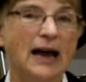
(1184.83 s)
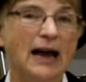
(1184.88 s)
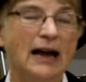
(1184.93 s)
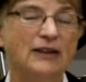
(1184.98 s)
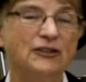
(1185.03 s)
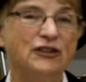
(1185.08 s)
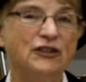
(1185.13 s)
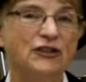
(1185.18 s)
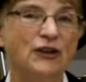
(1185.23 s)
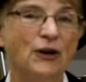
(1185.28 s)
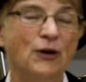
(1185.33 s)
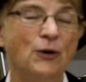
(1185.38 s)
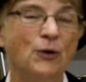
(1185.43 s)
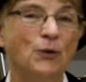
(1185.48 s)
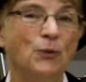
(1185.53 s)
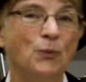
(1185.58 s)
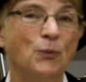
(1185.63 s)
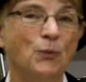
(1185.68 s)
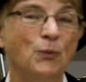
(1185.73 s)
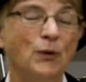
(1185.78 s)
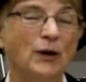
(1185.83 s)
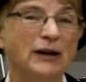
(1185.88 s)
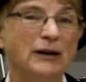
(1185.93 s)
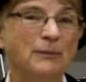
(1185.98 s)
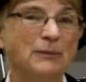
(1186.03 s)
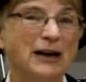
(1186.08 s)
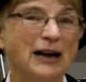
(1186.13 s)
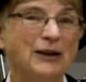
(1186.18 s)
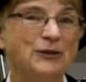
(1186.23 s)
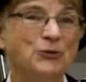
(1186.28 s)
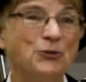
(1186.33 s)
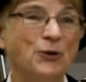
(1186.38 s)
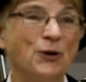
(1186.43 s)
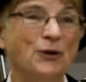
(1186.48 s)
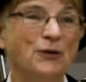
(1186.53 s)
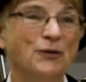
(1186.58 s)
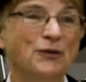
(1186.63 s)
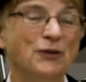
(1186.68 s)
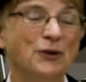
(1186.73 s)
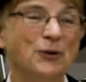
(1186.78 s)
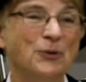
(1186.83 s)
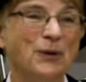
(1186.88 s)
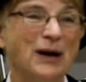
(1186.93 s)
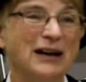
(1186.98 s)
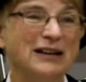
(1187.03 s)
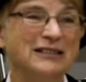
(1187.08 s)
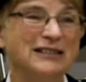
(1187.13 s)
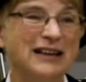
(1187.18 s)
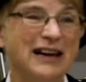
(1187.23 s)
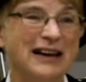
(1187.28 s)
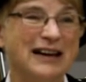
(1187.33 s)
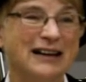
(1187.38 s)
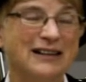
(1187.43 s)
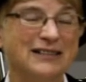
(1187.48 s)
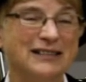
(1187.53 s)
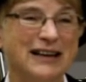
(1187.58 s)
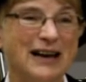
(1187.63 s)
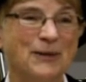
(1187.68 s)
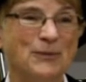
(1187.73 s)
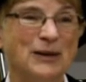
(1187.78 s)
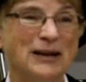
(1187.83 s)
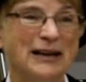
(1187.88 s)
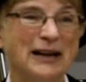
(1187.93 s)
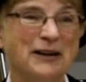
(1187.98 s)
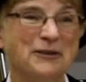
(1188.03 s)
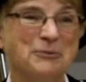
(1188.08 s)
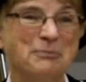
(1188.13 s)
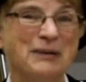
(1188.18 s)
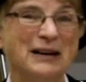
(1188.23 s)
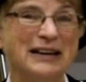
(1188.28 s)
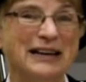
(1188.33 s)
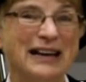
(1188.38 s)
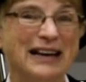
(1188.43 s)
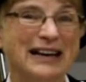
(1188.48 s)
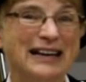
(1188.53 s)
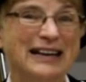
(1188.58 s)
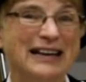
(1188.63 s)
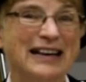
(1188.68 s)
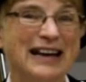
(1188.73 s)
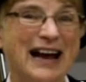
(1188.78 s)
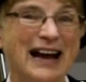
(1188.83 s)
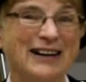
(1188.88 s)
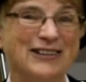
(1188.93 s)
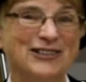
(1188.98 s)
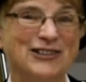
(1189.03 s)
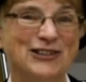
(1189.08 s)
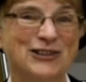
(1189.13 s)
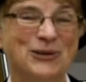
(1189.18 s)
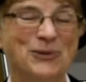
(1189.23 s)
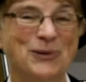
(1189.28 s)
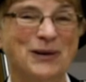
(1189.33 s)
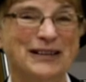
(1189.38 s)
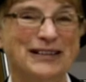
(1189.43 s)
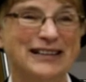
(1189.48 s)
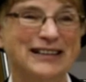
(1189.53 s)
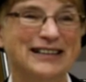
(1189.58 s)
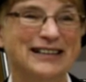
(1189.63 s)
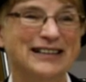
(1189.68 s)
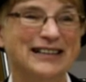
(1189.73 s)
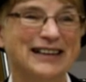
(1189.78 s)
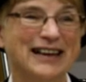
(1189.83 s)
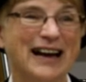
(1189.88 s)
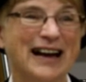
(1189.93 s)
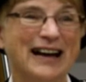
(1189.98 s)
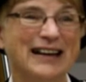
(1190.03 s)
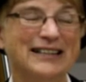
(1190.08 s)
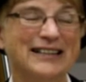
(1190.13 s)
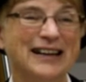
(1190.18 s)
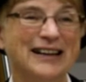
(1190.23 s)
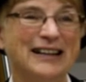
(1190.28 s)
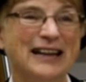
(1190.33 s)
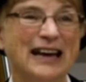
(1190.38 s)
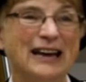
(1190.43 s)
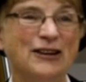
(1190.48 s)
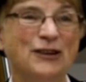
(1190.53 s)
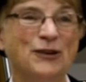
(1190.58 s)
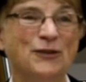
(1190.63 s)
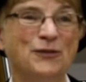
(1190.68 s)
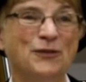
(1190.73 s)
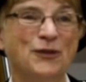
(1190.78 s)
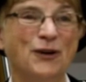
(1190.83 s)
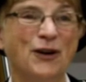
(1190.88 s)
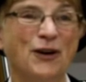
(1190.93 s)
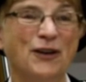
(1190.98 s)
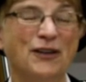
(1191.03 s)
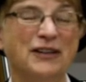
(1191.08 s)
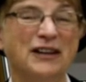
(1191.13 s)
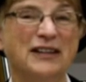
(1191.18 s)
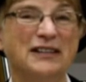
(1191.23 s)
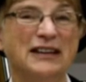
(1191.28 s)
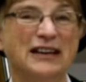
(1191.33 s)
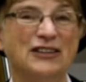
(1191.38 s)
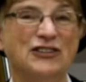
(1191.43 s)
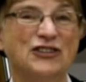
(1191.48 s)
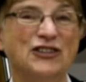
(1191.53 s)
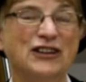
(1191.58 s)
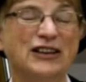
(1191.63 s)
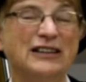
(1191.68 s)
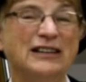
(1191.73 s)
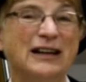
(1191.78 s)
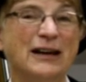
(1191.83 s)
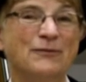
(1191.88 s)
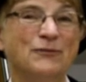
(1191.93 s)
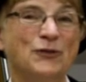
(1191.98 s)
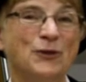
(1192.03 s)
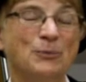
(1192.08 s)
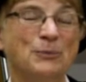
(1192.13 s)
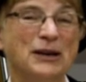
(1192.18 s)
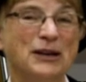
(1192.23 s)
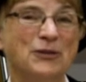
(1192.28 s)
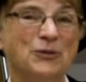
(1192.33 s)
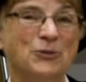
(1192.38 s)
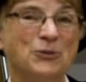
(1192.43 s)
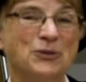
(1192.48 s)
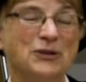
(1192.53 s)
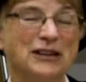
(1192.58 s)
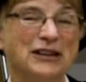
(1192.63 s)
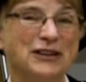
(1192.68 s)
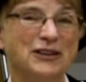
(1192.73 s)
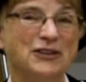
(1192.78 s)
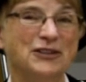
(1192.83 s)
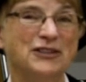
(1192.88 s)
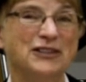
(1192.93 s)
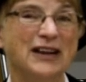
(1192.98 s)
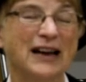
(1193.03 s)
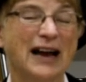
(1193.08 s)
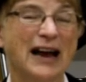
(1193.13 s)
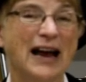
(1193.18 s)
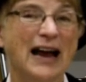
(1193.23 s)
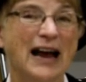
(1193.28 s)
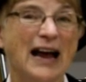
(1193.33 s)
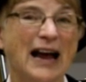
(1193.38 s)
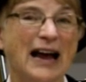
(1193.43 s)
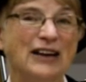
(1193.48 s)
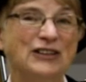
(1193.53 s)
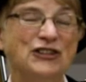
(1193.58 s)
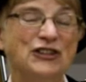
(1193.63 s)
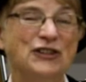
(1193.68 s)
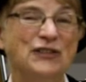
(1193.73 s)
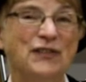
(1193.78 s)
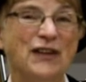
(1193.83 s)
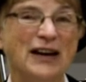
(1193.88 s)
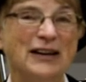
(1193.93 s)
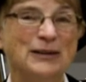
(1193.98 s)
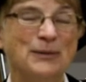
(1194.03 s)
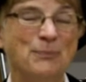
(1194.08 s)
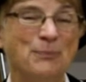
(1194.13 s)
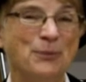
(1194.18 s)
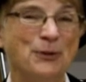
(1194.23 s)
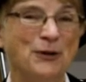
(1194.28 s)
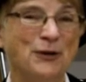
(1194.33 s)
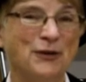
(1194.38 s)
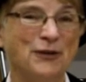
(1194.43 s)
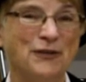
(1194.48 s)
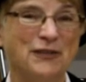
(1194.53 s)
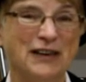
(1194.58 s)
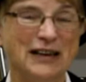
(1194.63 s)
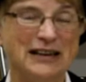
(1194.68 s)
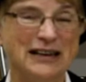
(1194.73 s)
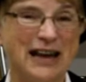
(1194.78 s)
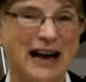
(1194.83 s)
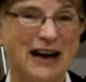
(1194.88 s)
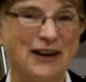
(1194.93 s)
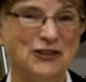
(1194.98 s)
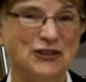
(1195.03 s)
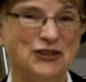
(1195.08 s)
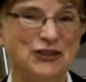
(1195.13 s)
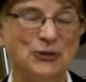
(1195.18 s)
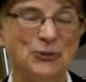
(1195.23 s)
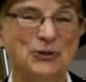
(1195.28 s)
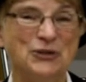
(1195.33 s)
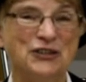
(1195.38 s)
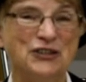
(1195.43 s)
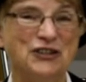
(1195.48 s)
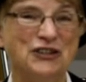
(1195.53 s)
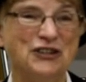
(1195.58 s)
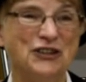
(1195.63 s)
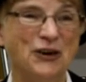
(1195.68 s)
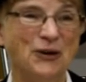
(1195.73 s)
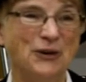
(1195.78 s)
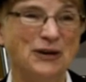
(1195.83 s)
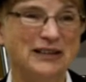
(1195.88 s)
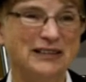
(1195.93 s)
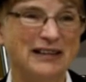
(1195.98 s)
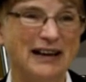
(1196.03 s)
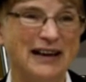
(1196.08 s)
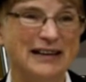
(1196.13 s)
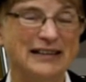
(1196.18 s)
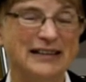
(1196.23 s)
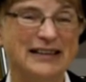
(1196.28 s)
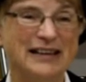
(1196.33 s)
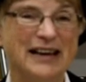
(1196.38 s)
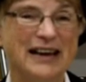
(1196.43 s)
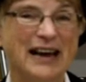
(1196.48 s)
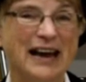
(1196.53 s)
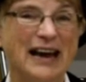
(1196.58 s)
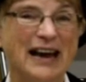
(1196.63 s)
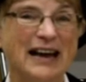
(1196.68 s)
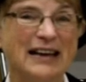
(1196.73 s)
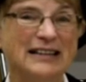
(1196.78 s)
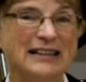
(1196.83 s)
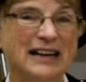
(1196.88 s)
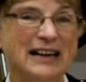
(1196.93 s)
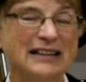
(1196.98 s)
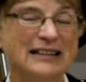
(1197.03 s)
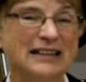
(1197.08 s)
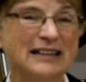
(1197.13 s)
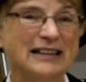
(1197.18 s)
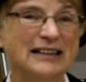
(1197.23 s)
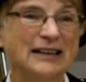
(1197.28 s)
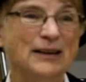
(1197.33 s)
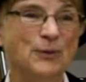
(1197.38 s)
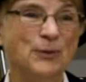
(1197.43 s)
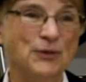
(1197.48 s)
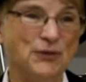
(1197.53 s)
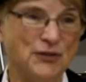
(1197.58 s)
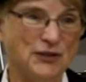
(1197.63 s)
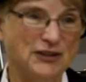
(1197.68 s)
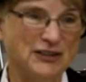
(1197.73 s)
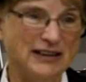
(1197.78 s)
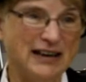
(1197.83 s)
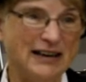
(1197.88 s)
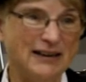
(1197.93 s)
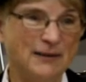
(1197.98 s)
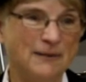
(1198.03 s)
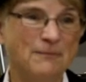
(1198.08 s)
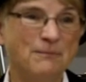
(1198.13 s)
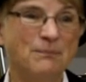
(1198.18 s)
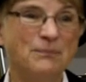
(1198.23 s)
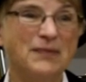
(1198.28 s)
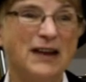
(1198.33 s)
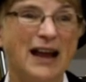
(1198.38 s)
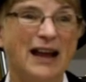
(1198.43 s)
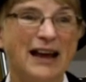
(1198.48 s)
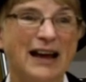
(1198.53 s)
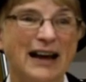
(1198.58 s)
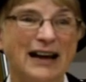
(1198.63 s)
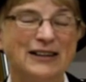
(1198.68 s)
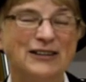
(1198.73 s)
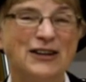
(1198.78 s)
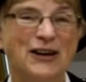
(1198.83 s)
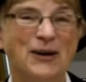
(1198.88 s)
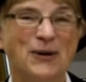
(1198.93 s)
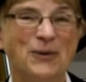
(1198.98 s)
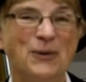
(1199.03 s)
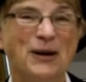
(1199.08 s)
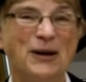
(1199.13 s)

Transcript: And so William and I drove her around town and we let her pick any house she wanted as a thank you for all the things she had done for me through the years. And she found a perfect house. She was so excited. And luckily, it was for sale. And so